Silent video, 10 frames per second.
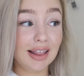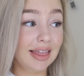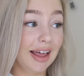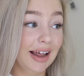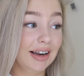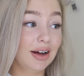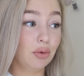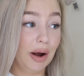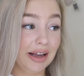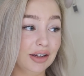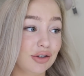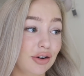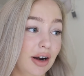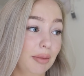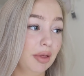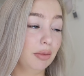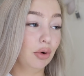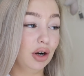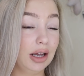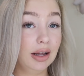than waking straight up in the
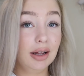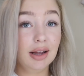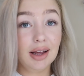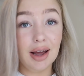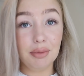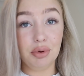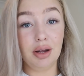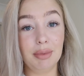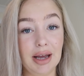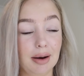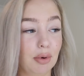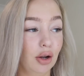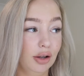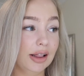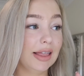morning and putting makeup on.